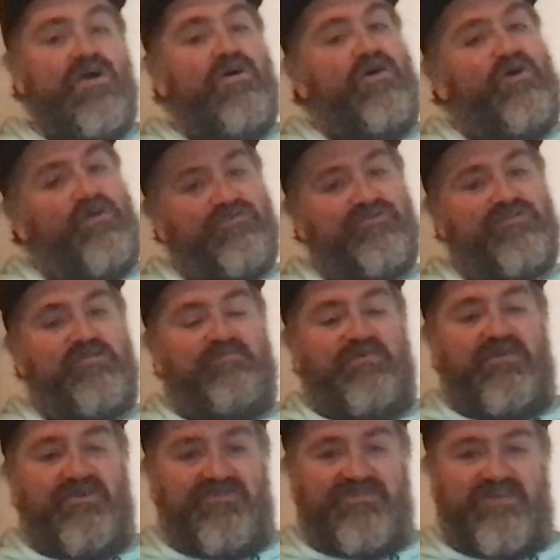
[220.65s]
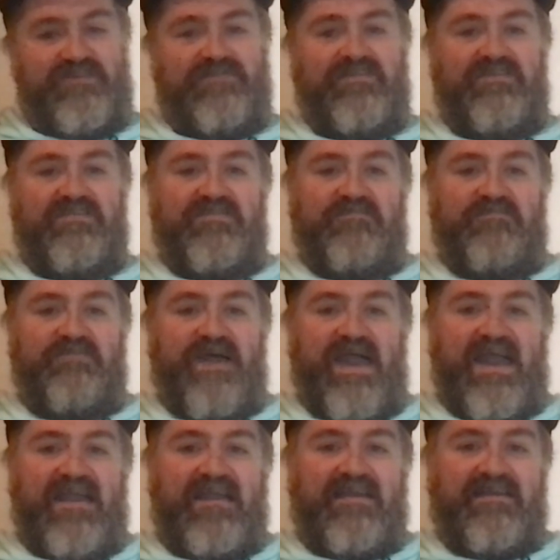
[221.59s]
Also put a shift in at the
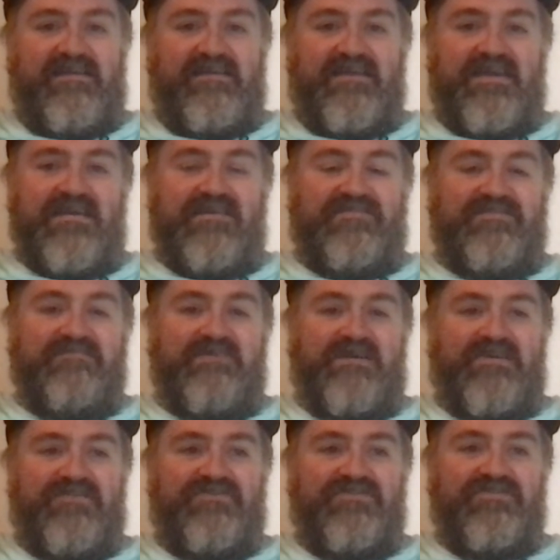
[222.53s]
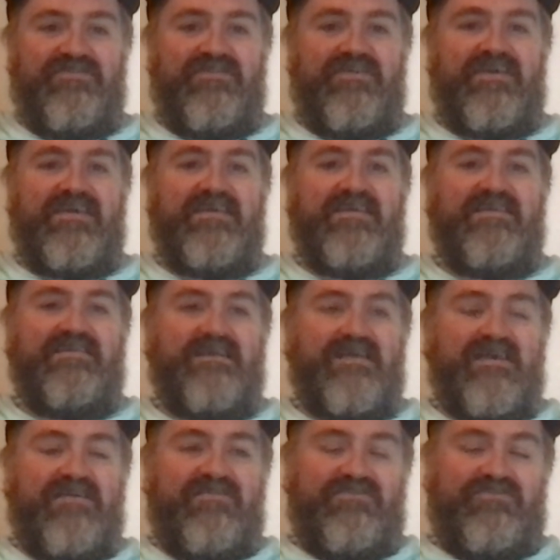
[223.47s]
back to make sure that the
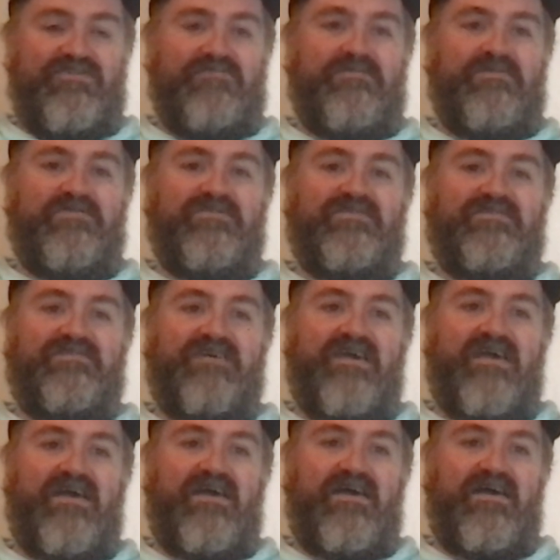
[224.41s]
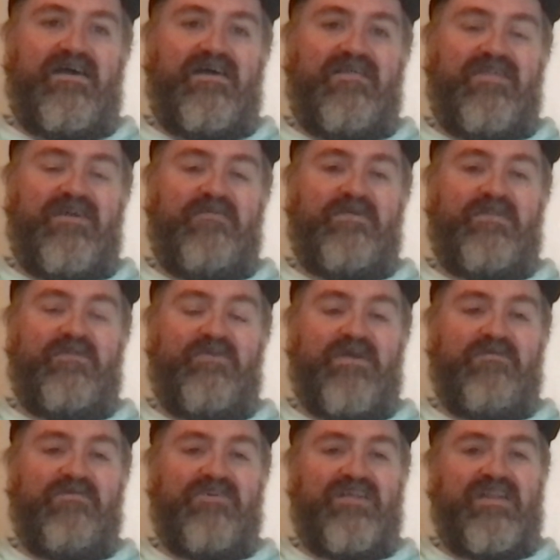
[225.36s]
Dortmund they went away
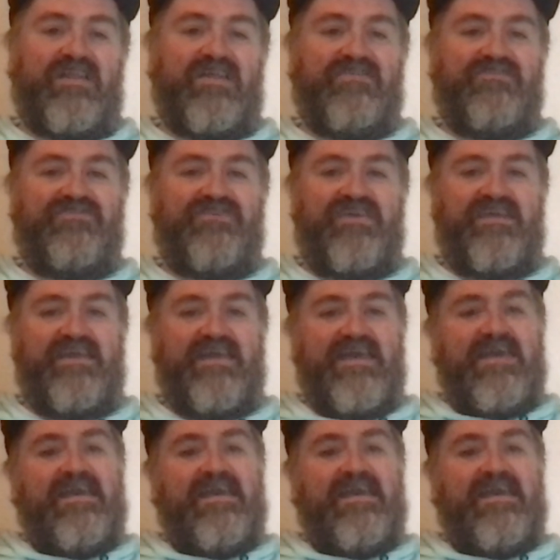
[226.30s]
with a clean sheet.